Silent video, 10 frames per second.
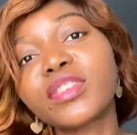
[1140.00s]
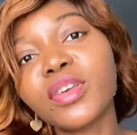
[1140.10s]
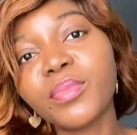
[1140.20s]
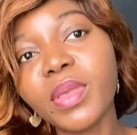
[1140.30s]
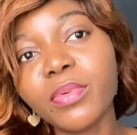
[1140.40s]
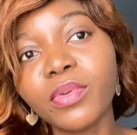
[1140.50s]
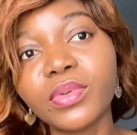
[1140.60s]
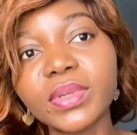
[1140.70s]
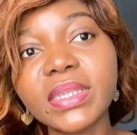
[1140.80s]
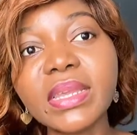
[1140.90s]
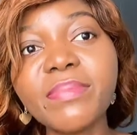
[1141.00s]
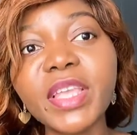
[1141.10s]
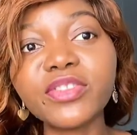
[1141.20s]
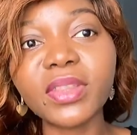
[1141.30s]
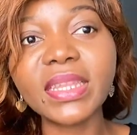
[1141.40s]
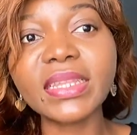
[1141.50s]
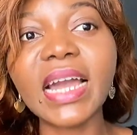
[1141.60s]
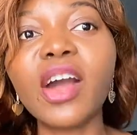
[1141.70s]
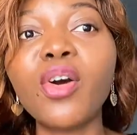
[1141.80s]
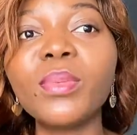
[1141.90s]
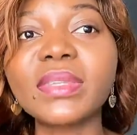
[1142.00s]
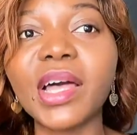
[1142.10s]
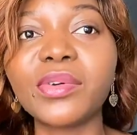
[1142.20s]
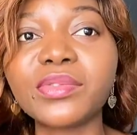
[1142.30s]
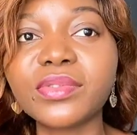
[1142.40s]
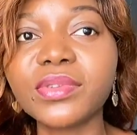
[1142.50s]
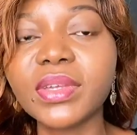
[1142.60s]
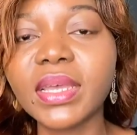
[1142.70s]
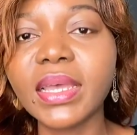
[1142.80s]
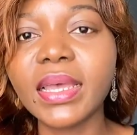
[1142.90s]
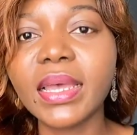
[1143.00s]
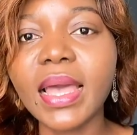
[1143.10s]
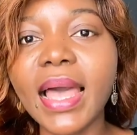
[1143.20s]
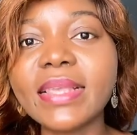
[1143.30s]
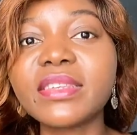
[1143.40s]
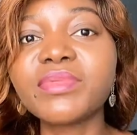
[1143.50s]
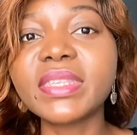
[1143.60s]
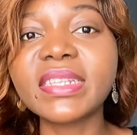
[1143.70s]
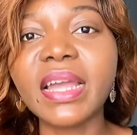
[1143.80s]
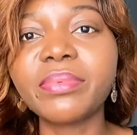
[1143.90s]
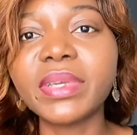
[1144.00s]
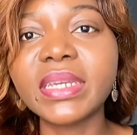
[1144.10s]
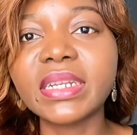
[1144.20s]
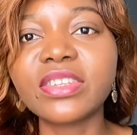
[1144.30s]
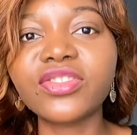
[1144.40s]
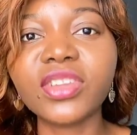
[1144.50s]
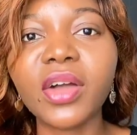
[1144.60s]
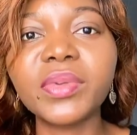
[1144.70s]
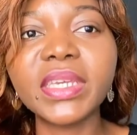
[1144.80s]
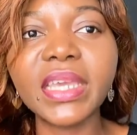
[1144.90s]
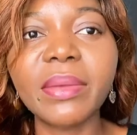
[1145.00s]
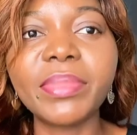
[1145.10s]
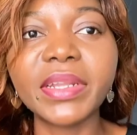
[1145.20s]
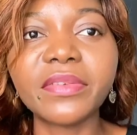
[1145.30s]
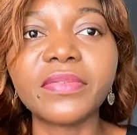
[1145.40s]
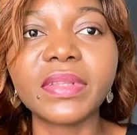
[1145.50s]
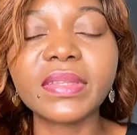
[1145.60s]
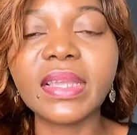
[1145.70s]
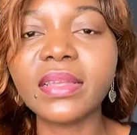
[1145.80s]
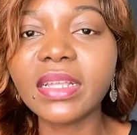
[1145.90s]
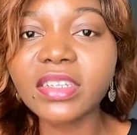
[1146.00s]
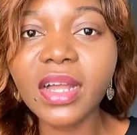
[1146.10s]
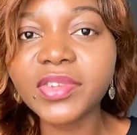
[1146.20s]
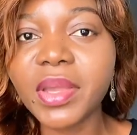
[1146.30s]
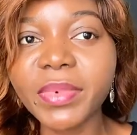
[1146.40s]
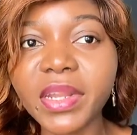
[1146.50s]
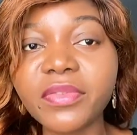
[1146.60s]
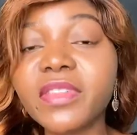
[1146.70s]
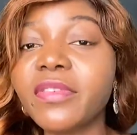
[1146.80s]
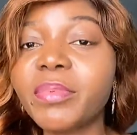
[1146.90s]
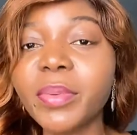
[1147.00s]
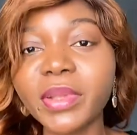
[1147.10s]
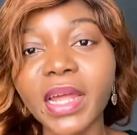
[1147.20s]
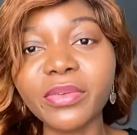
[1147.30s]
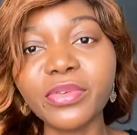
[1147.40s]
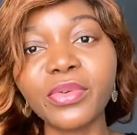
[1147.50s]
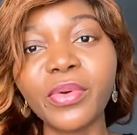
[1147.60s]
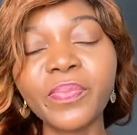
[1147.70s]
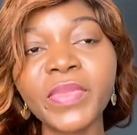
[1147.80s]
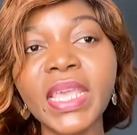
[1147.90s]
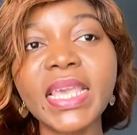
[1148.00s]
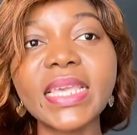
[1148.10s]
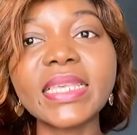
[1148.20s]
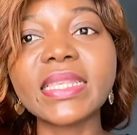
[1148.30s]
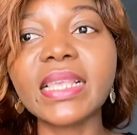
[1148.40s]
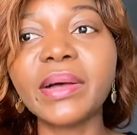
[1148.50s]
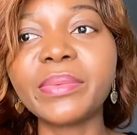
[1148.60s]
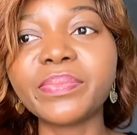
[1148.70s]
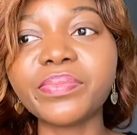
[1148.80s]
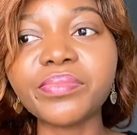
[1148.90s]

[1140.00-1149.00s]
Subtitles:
some people, the major thing that comes out as the reason they are breaking is child care benefit. And child care benefit, for people that don't know, is some